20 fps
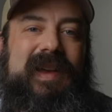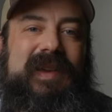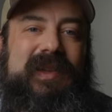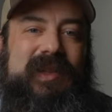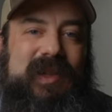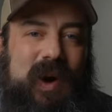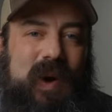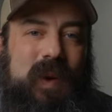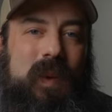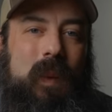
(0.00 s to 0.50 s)

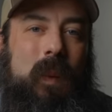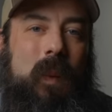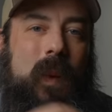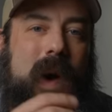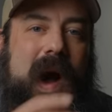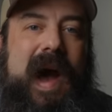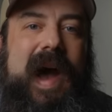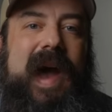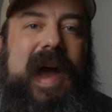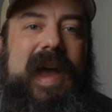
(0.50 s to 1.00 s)
So
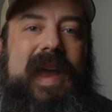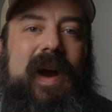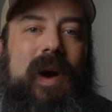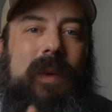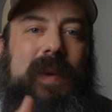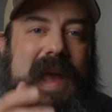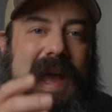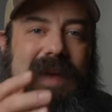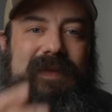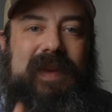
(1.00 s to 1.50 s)
why are
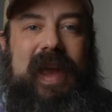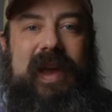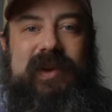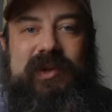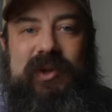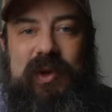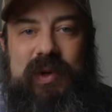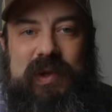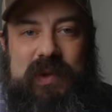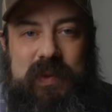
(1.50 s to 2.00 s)
we having
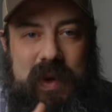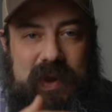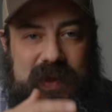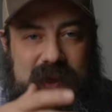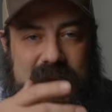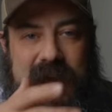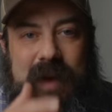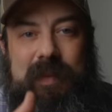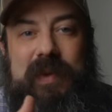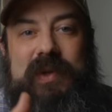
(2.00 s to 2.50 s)
issues with
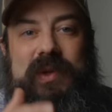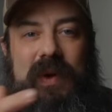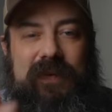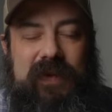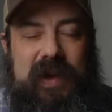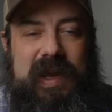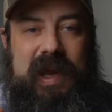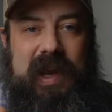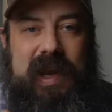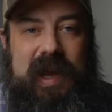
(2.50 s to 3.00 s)
cameras
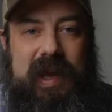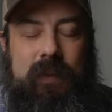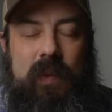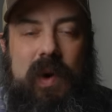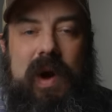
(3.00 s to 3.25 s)
overheating?